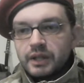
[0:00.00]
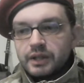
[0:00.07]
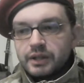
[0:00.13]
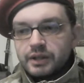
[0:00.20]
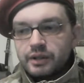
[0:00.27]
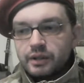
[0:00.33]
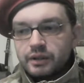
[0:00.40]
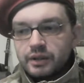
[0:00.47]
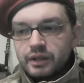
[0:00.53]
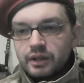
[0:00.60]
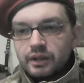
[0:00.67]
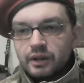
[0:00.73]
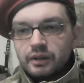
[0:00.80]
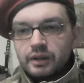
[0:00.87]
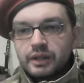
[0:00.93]
But it's not
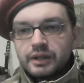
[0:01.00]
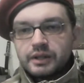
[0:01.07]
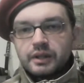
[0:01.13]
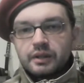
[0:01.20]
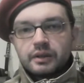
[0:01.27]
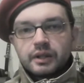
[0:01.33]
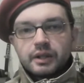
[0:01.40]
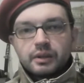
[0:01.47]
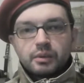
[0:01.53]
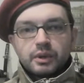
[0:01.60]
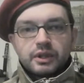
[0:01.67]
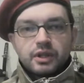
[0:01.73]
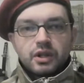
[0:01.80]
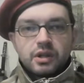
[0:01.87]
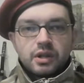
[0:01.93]
the only song that
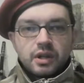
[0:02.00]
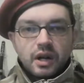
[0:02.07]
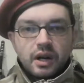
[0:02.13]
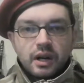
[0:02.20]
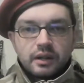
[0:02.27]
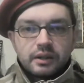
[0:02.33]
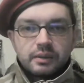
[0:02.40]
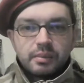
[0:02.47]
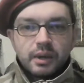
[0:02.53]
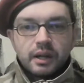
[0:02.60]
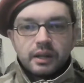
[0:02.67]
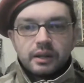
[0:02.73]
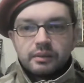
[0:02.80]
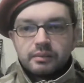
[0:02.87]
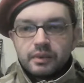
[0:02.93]
was shared
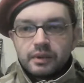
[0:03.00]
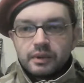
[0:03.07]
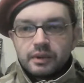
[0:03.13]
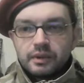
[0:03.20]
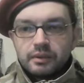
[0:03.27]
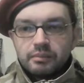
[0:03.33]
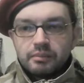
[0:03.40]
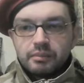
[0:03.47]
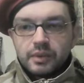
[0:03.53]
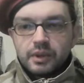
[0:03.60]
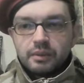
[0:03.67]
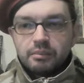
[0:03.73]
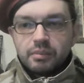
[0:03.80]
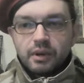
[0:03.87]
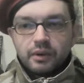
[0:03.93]
by
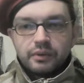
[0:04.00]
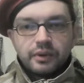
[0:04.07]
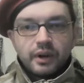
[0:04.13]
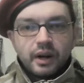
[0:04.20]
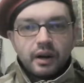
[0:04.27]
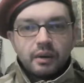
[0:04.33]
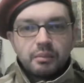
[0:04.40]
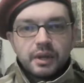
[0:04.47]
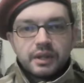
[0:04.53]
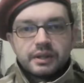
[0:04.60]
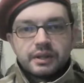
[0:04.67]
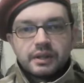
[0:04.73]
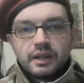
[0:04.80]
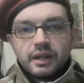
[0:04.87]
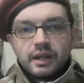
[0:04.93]
the both
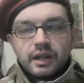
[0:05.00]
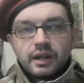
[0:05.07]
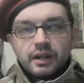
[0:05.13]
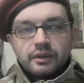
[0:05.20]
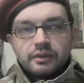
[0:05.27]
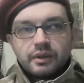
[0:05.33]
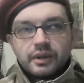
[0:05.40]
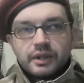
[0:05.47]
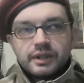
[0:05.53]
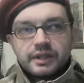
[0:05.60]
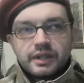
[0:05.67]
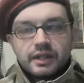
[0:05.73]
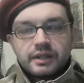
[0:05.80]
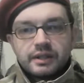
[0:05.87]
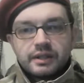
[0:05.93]
armies. For
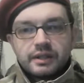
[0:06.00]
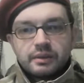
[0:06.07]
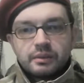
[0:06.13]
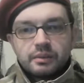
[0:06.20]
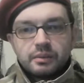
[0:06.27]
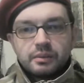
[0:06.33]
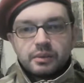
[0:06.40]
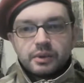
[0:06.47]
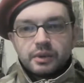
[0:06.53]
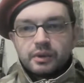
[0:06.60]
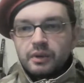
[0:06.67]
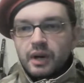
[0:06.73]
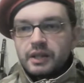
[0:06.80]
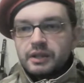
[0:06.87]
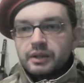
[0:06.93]
instance,
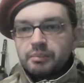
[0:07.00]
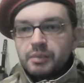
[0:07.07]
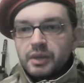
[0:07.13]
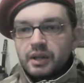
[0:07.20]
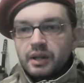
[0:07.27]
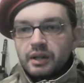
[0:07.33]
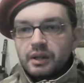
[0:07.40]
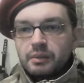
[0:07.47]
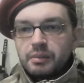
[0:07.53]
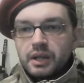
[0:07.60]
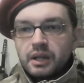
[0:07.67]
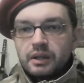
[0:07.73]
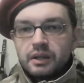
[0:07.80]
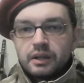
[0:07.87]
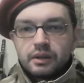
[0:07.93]
you asked me at the
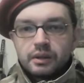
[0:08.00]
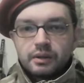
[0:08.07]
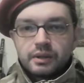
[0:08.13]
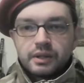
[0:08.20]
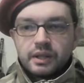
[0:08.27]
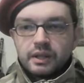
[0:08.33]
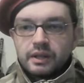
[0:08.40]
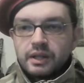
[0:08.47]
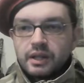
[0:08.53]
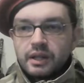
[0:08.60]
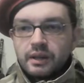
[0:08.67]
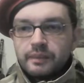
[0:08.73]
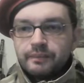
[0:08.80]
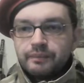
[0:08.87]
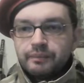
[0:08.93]
beginning to sing
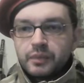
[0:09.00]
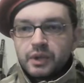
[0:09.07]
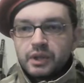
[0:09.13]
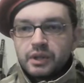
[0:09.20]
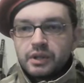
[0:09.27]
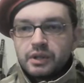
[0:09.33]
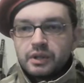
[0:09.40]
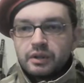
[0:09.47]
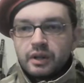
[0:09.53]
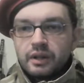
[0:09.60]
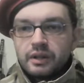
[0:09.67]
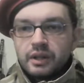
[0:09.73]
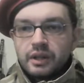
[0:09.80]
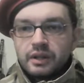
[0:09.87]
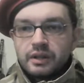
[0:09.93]
the British
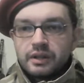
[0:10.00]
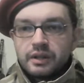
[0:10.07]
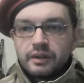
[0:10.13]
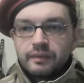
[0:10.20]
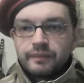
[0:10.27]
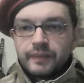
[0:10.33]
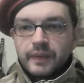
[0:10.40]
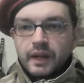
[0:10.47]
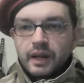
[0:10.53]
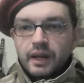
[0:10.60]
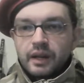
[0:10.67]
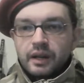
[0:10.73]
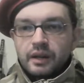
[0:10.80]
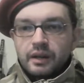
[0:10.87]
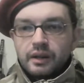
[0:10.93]
Grenadiers,
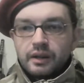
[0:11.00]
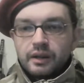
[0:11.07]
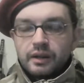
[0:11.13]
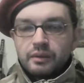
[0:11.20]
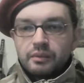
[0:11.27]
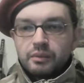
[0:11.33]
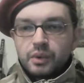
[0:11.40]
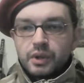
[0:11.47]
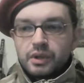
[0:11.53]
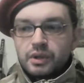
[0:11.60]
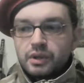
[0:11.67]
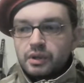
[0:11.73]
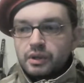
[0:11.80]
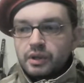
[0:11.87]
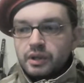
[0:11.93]

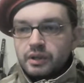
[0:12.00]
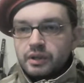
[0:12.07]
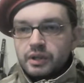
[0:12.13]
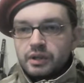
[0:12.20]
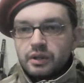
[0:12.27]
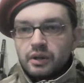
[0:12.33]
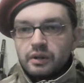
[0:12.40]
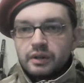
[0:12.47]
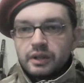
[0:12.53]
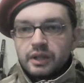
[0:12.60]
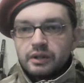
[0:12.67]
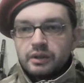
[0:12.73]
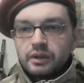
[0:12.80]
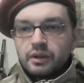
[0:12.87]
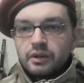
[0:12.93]
which the song
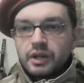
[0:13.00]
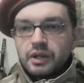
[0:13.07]
that